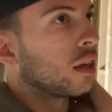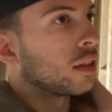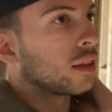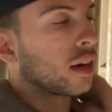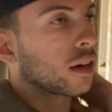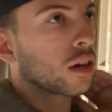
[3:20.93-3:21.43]

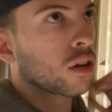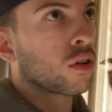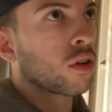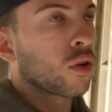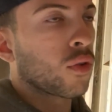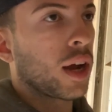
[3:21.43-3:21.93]
Then I'm gonna go
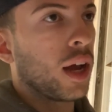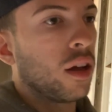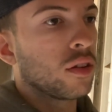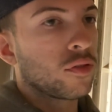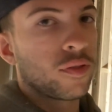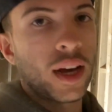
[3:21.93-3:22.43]

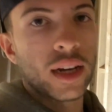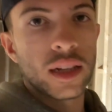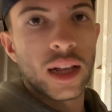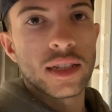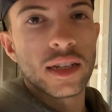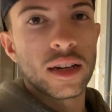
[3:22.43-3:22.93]
around,
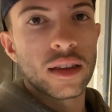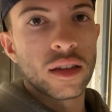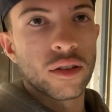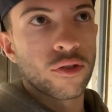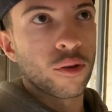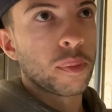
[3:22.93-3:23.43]
finalize
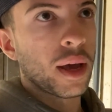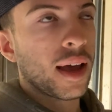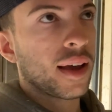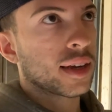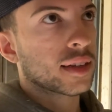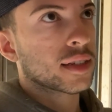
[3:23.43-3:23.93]
anything for
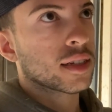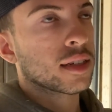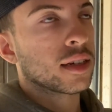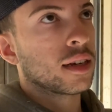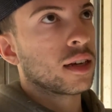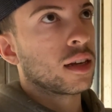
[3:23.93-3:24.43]
PEX,
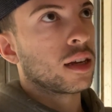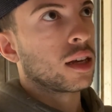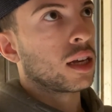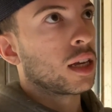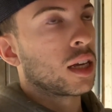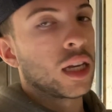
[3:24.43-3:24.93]

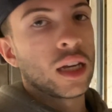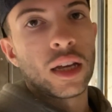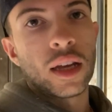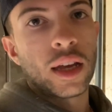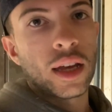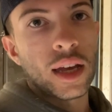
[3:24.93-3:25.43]

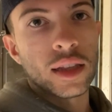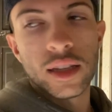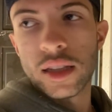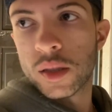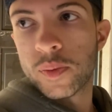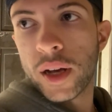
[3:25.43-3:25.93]
and the
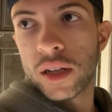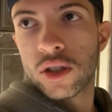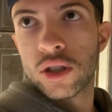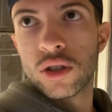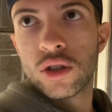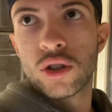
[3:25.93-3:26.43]

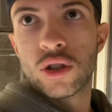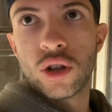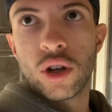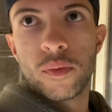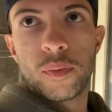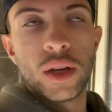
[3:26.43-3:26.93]
inspection
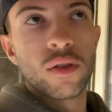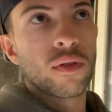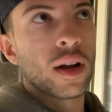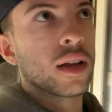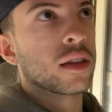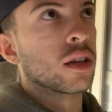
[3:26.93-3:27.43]
should be
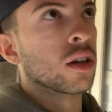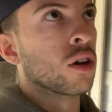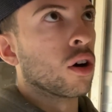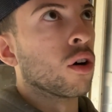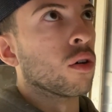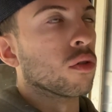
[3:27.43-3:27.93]
ready to
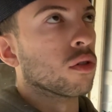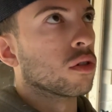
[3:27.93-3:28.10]
go.